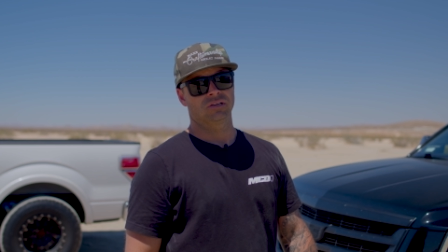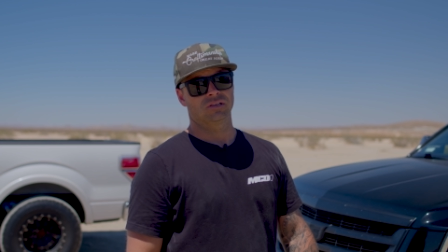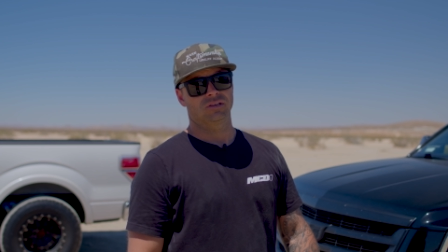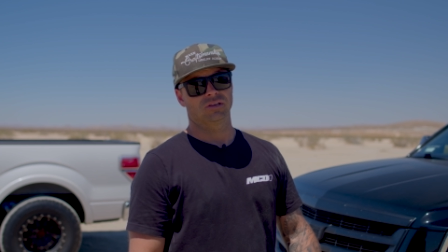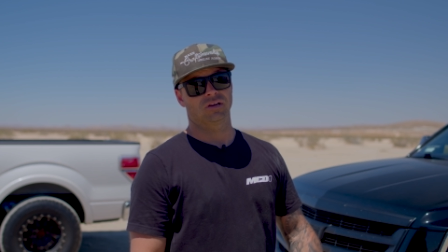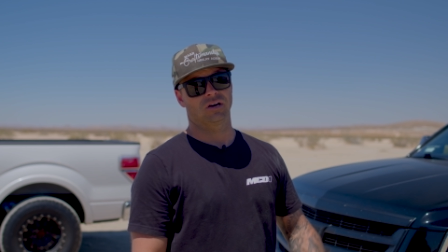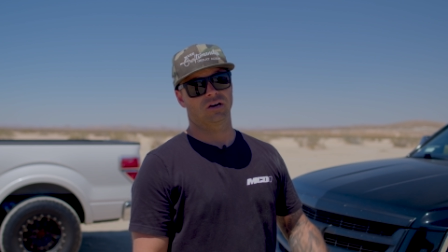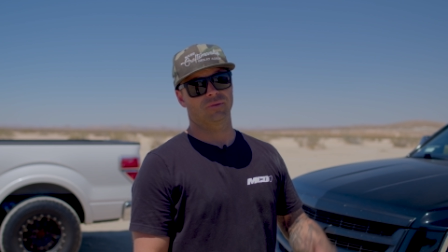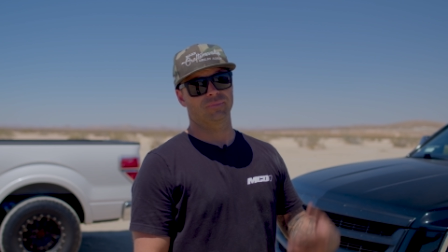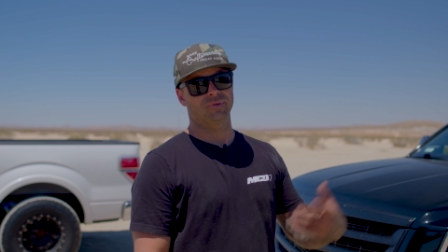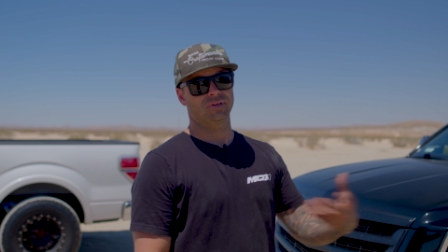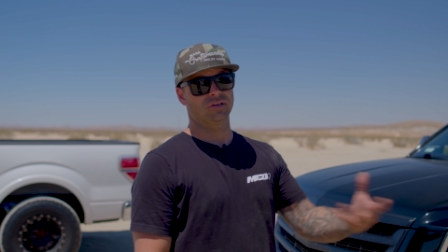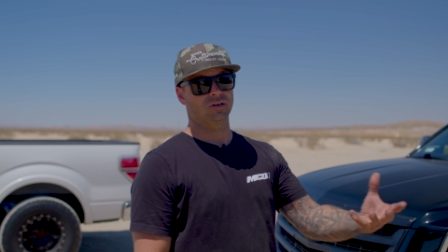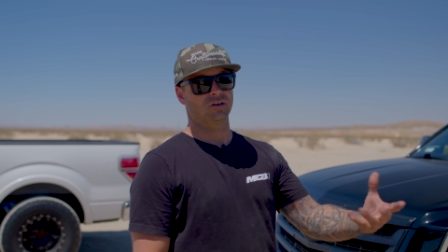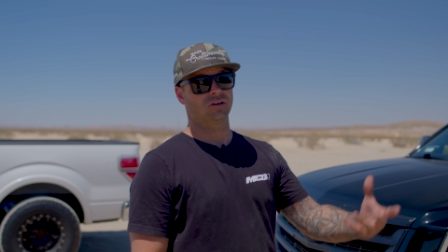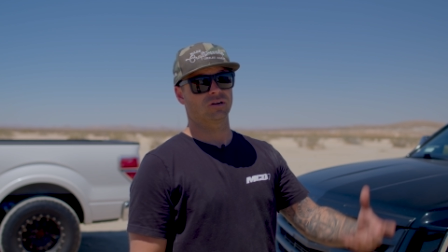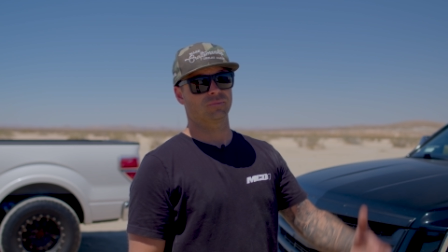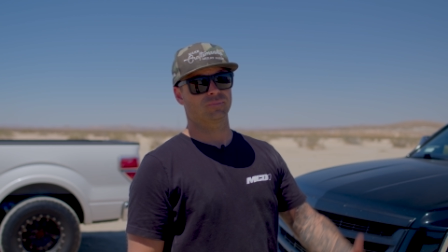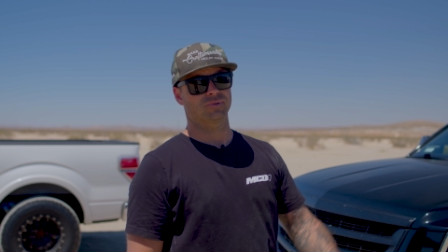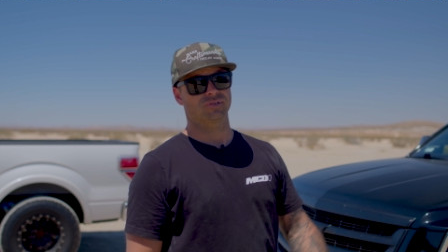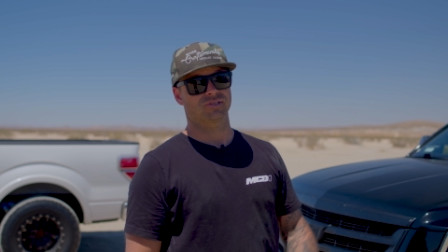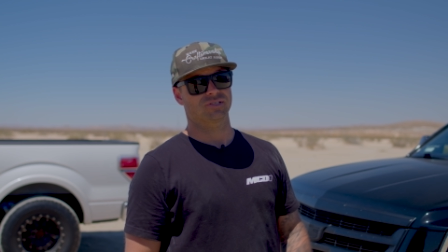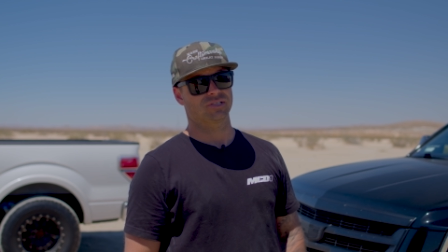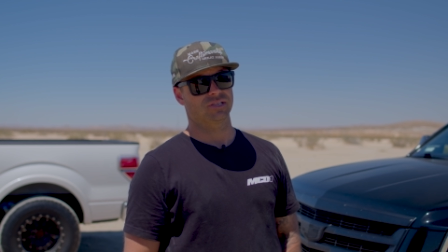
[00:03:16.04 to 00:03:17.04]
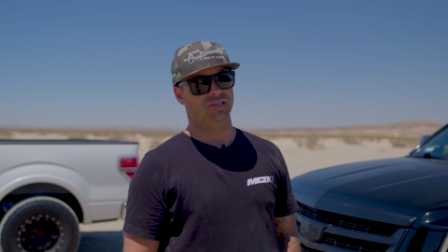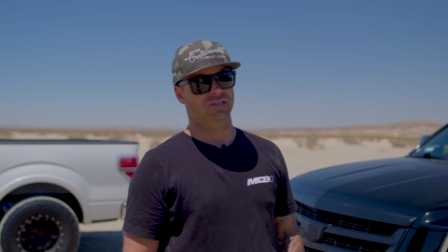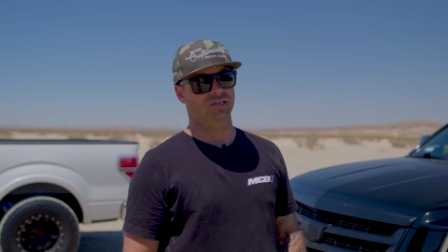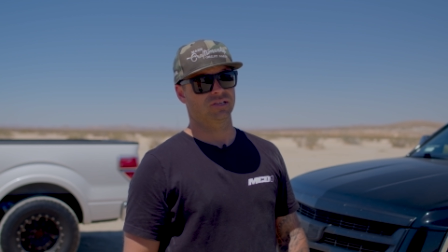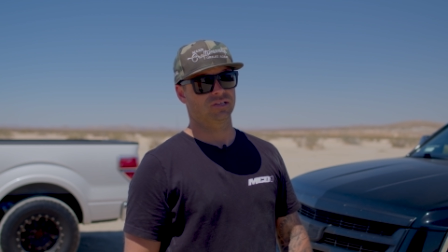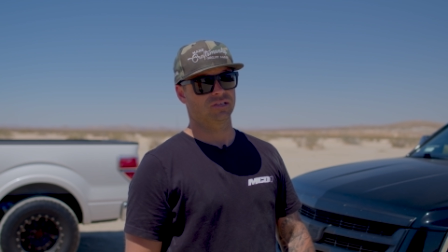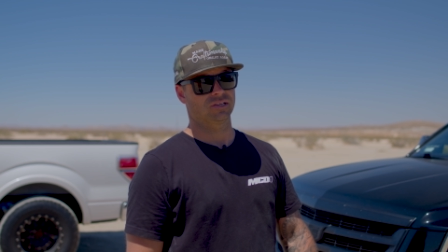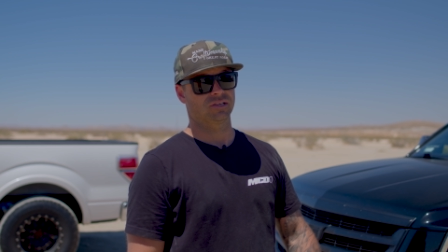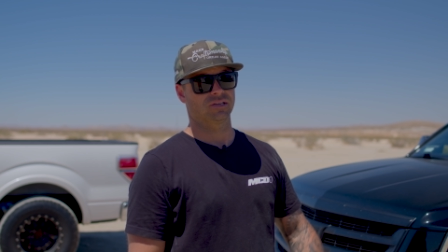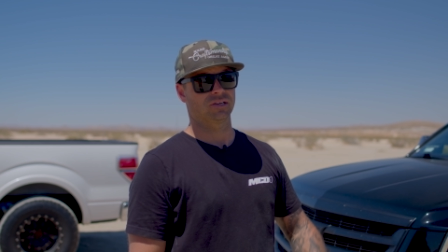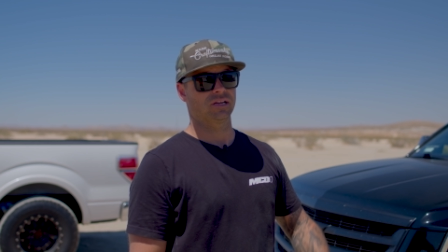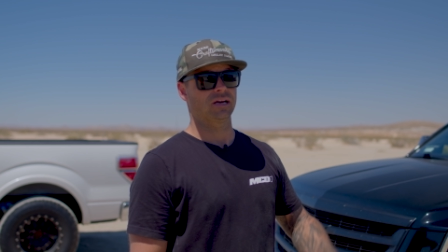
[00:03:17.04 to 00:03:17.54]
not be one hundred
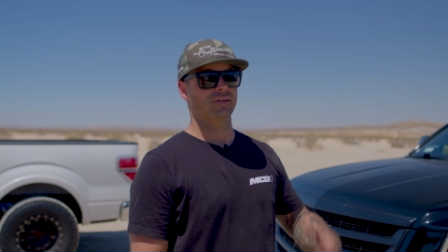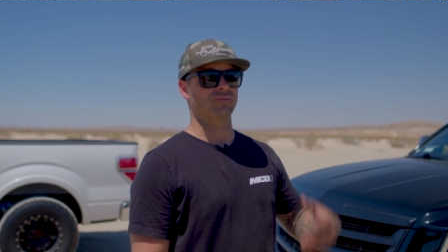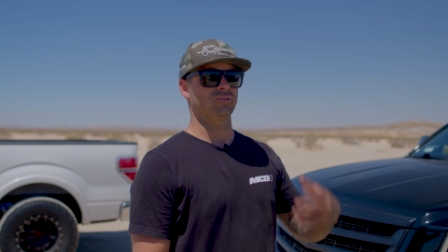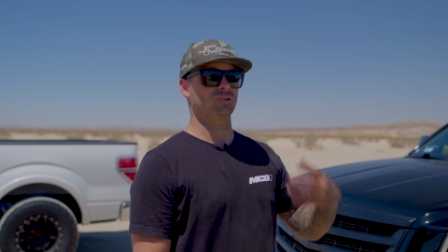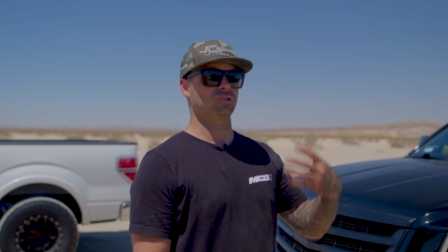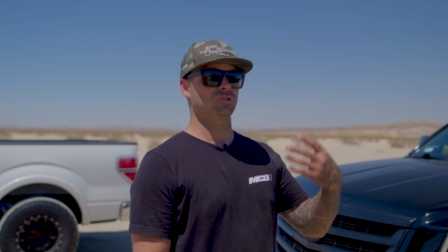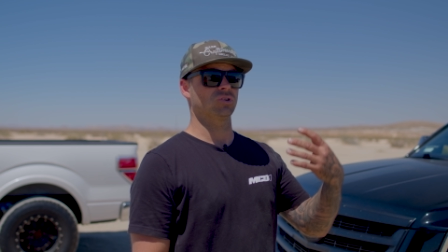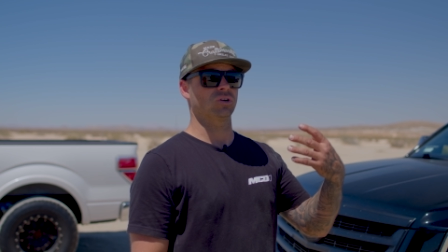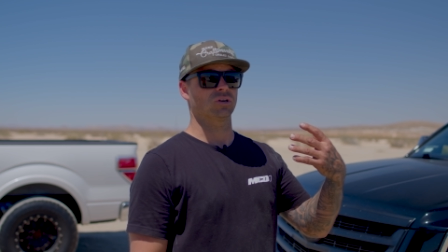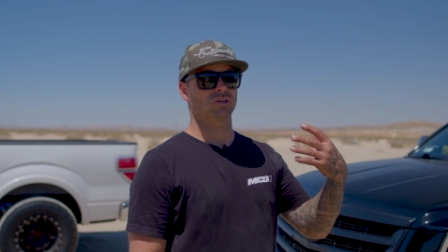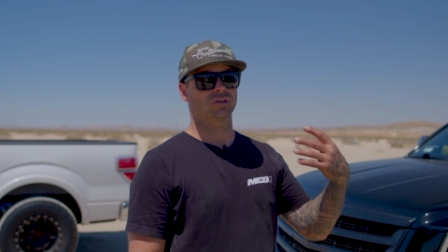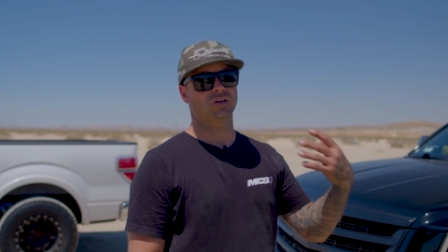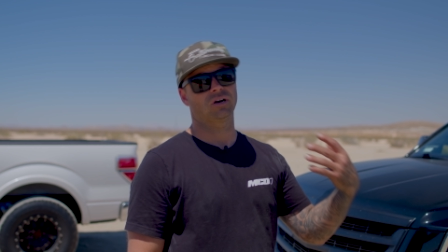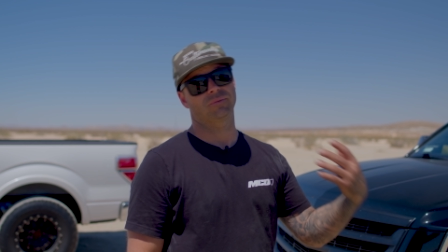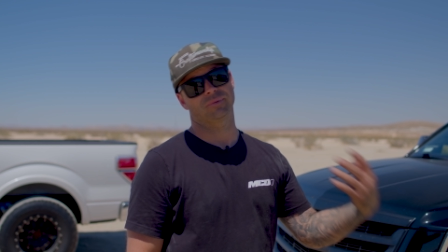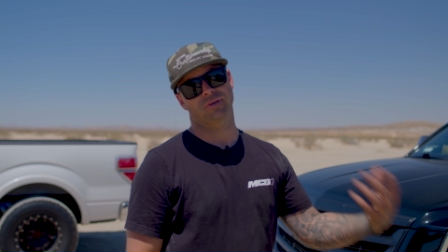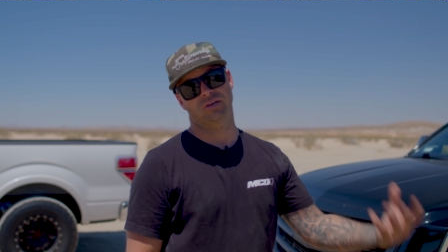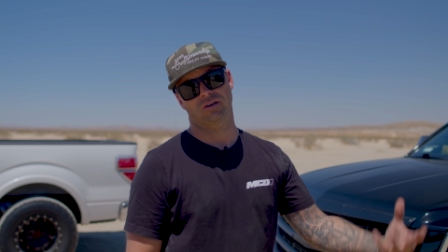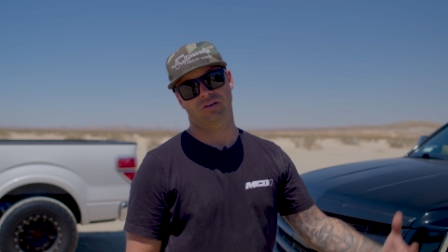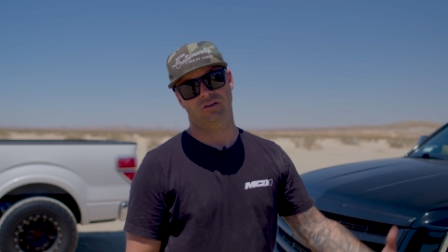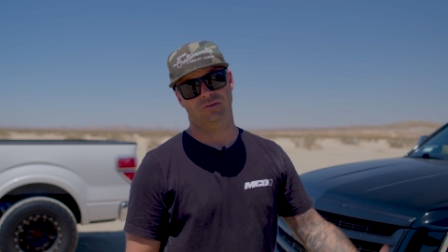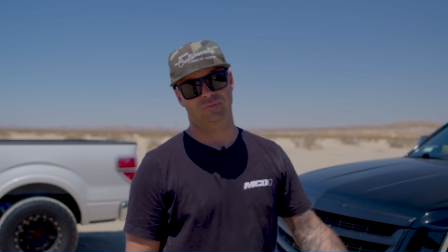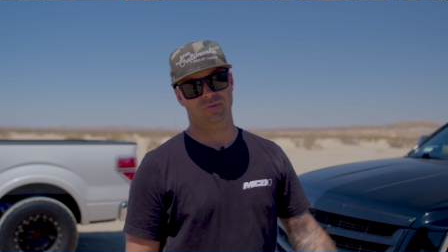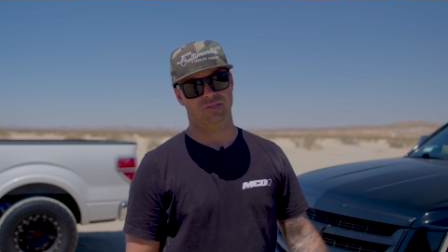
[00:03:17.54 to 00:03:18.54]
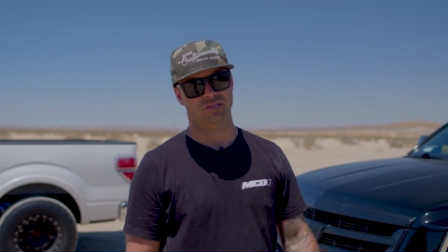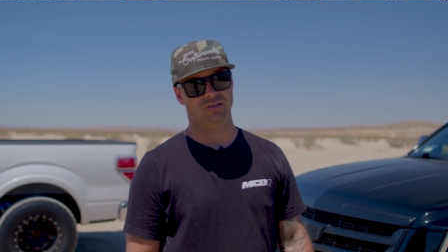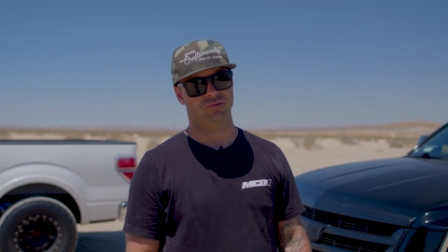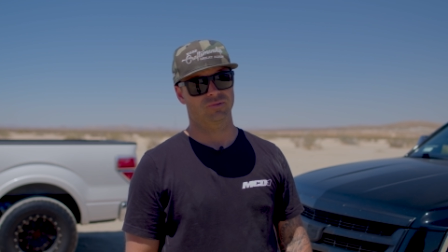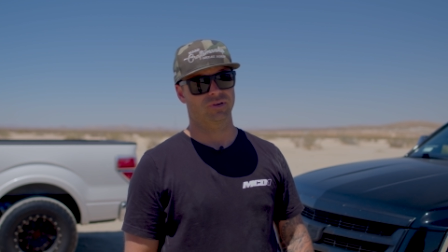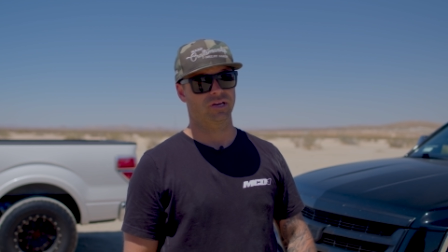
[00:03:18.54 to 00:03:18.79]
percent and have the truck not be one hundred percent.